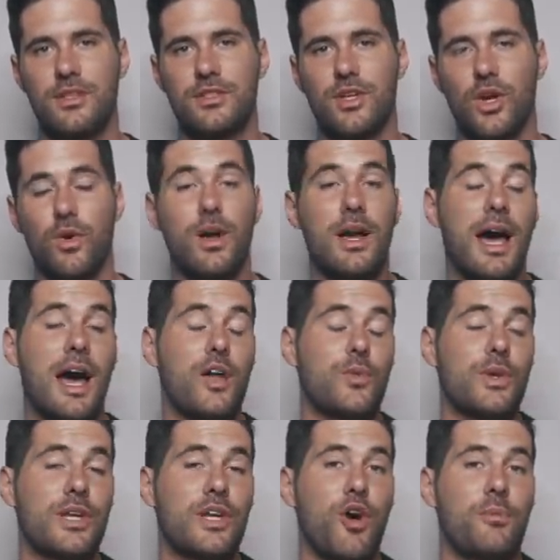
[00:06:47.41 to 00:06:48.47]
So, how do
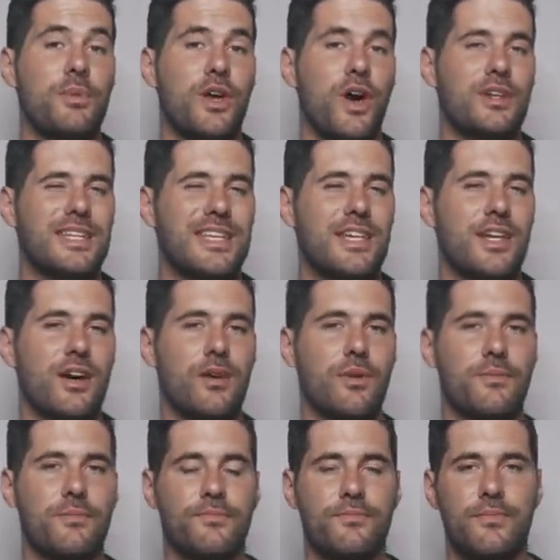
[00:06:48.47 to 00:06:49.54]
we go beyond ego?
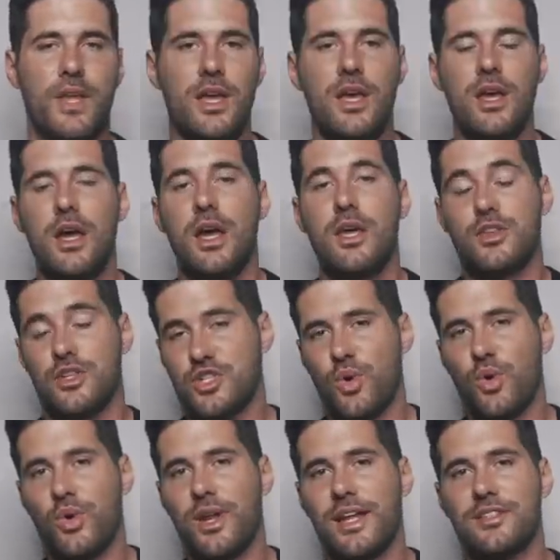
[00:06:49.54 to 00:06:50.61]
The
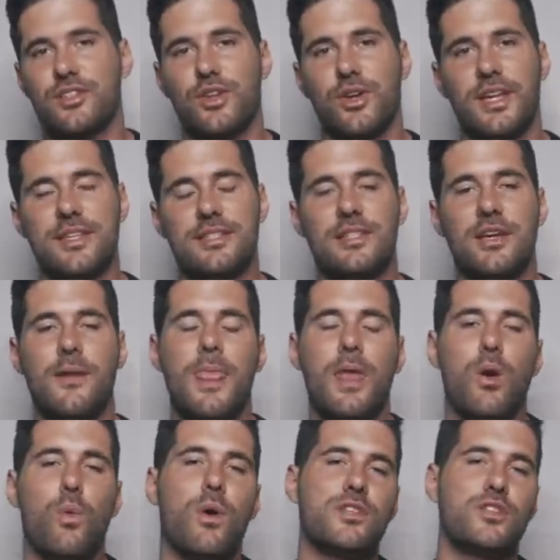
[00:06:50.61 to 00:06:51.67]
short answer is,
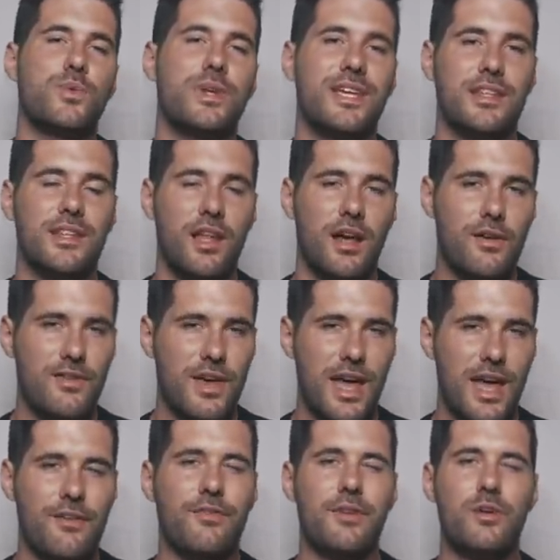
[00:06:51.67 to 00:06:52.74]
once we can love
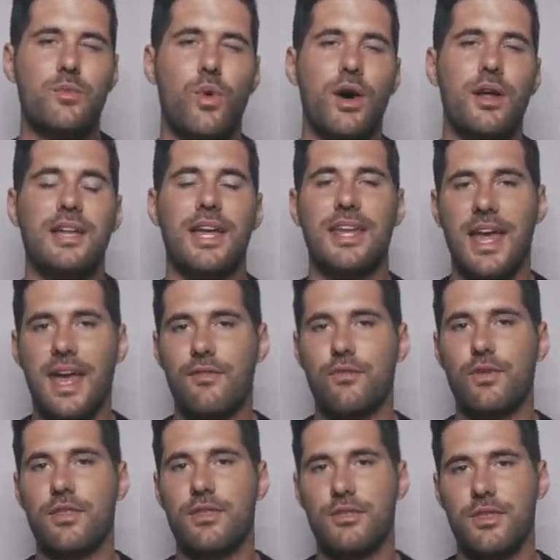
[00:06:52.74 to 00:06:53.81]
everyone and
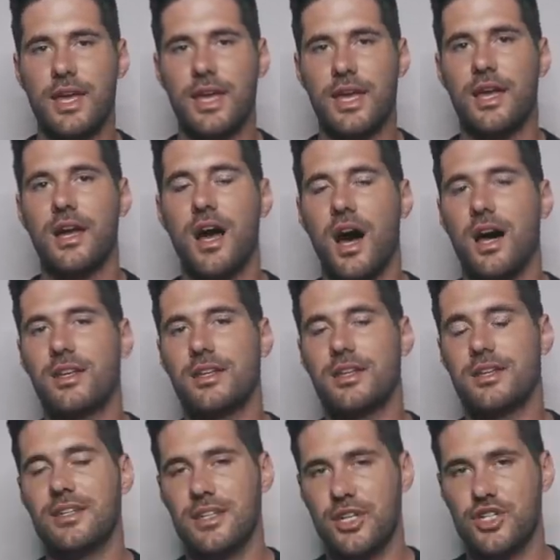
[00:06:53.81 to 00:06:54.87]
everything
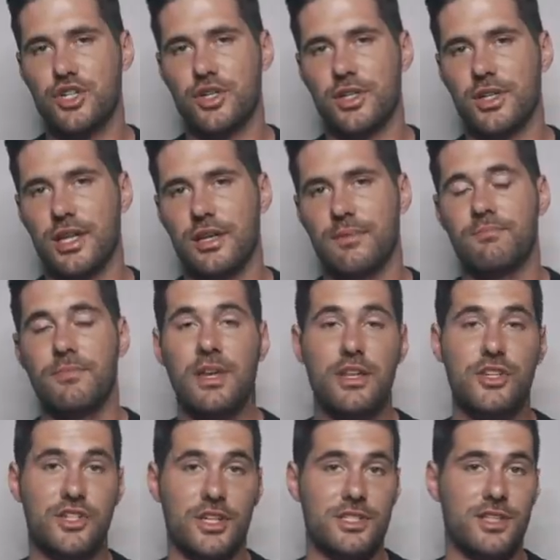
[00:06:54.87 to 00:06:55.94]
unconditionally,
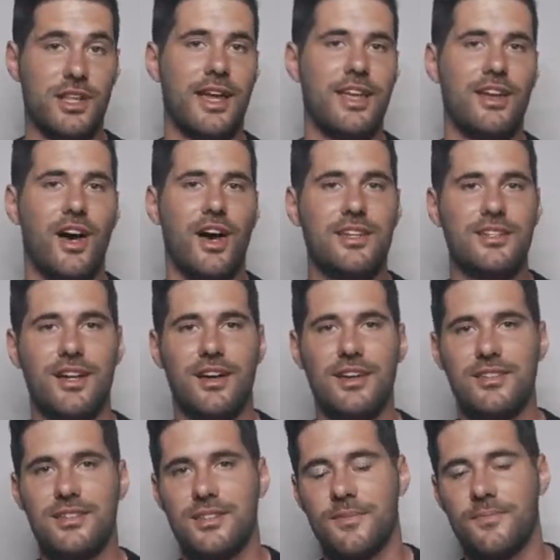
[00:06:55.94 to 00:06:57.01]
just like God
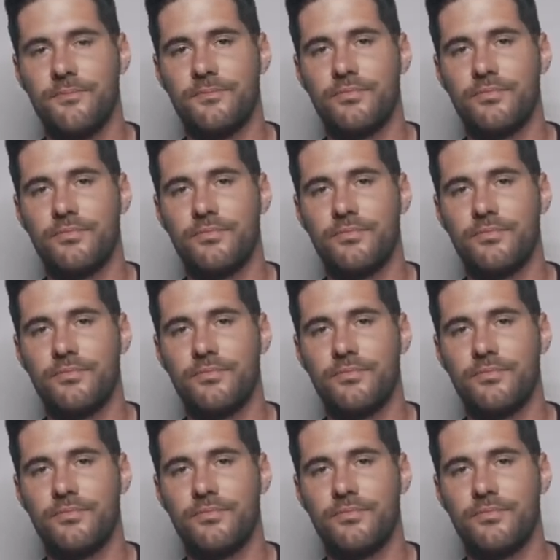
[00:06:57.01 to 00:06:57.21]
does.